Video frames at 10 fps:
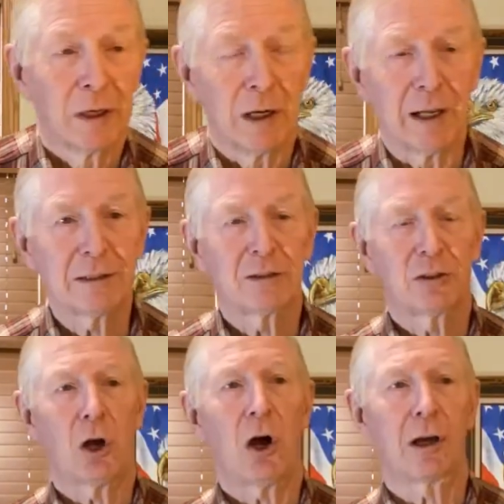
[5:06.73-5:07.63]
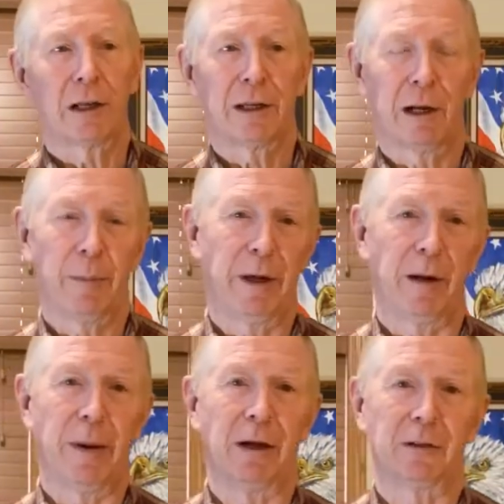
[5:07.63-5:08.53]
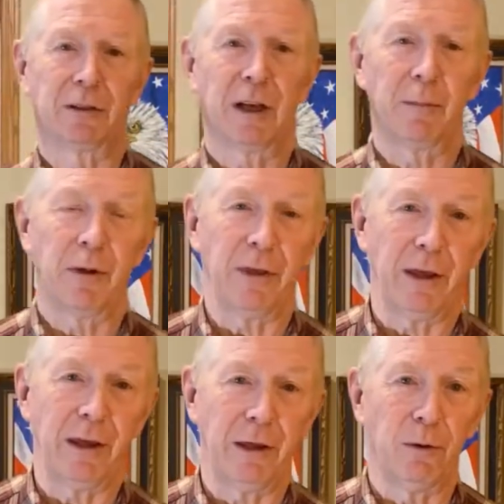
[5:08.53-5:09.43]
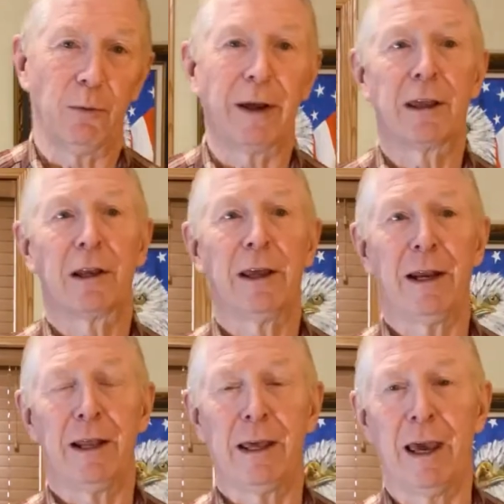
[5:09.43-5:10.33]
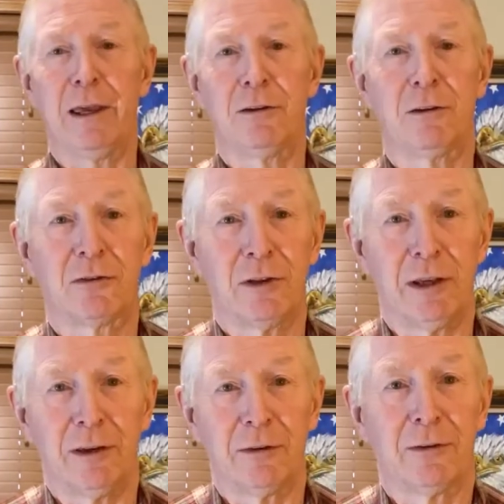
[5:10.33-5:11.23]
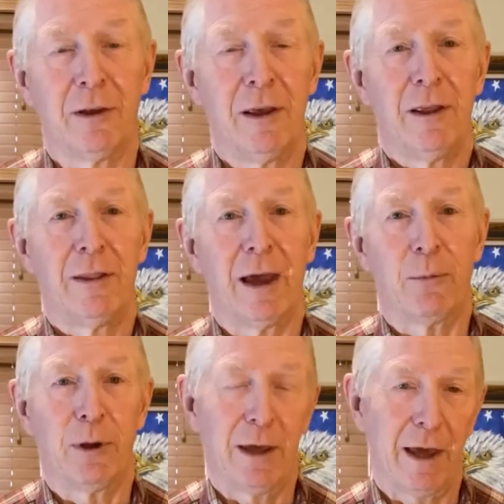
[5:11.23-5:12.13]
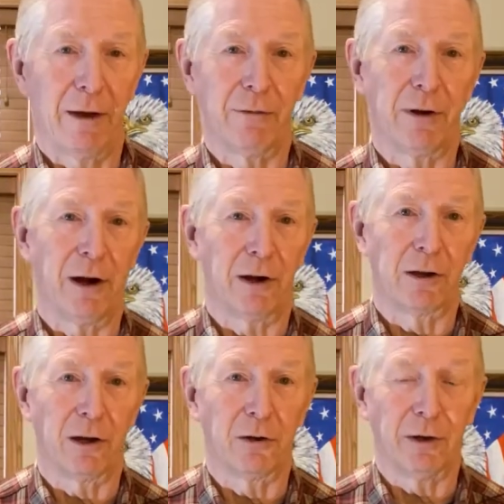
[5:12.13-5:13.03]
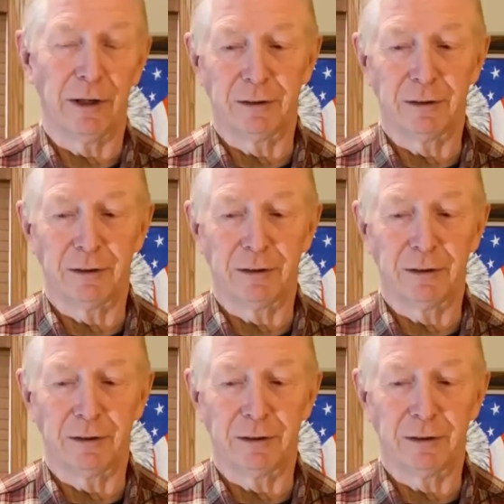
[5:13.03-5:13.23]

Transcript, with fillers: Let's talk a little bit about some of the regulating agencies that we have in our country.